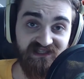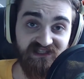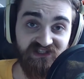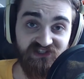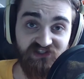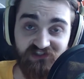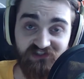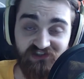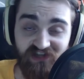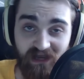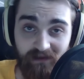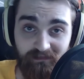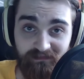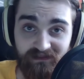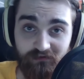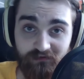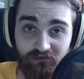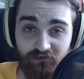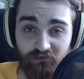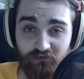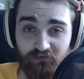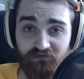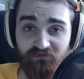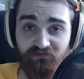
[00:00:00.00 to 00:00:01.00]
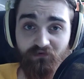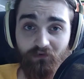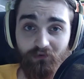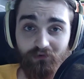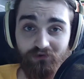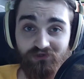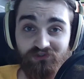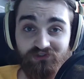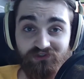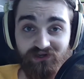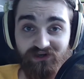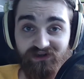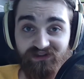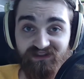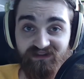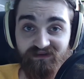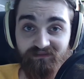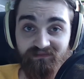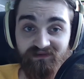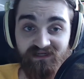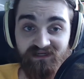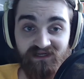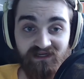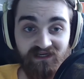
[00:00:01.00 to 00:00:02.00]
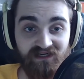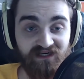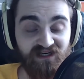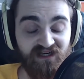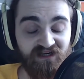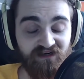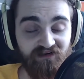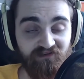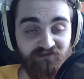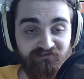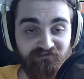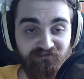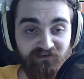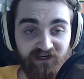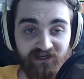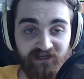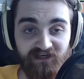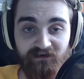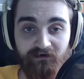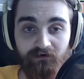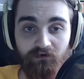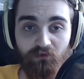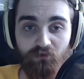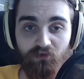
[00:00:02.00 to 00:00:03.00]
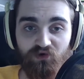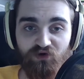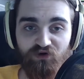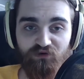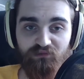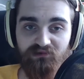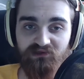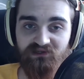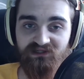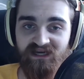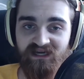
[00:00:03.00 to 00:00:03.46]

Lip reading: This just happened. This was forced on them. Fucking horrible.